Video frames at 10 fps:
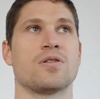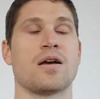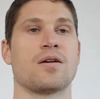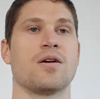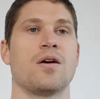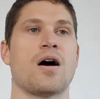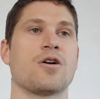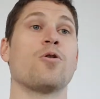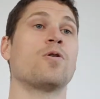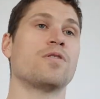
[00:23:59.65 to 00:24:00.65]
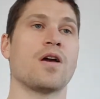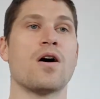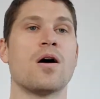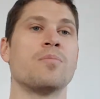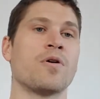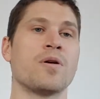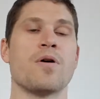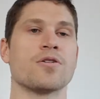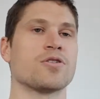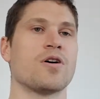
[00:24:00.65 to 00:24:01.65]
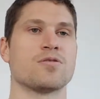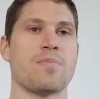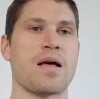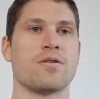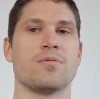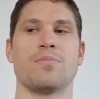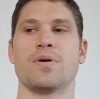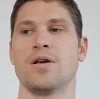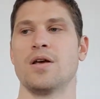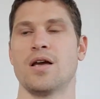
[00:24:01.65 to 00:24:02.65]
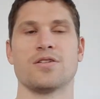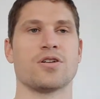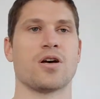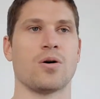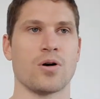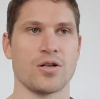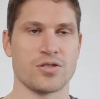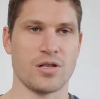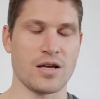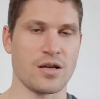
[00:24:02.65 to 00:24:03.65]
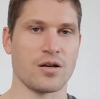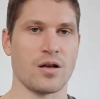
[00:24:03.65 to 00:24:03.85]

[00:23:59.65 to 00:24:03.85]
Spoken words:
Like, I call it the Iron Body Martial Arts method, but it's like an